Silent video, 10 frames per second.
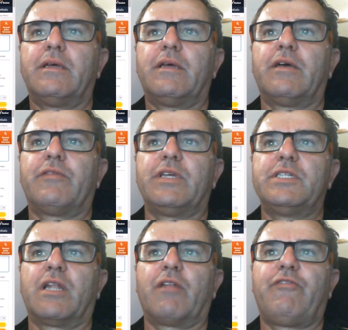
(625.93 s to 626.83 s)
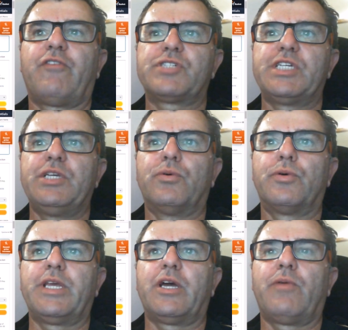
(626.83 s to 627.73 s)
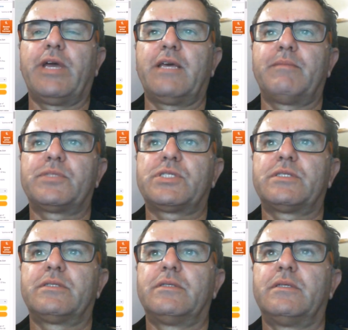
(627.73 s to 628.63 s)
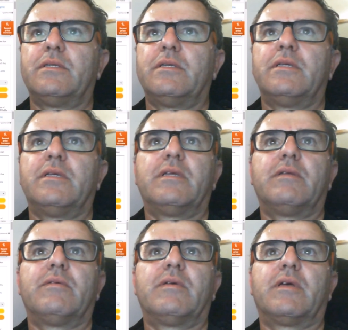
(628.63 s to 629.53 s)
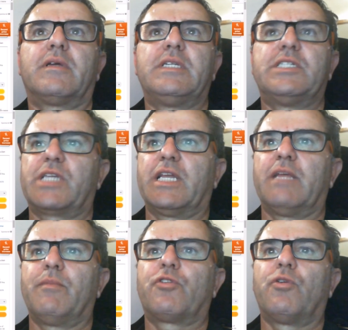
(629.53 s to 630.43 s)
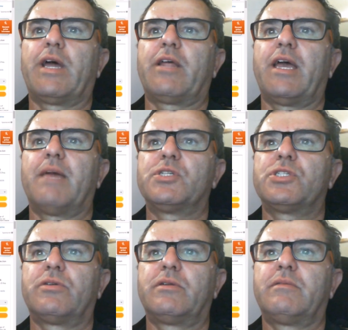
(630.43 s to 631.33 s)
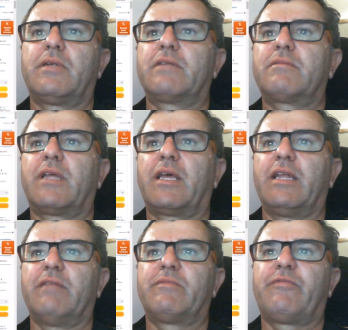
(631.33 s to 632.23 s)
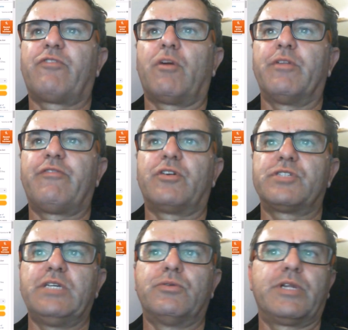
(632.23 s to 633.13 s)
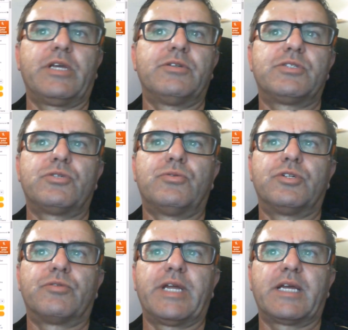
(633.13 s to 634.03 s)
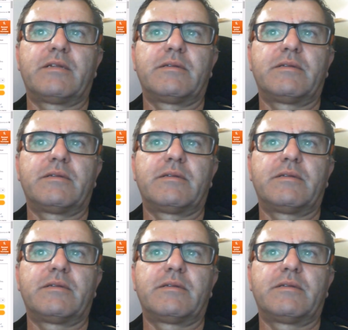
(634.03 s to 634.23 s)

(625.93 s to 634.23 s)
of these little Fozzy audio amps. Just get them through Amazon and from the Fozzy audio store direct.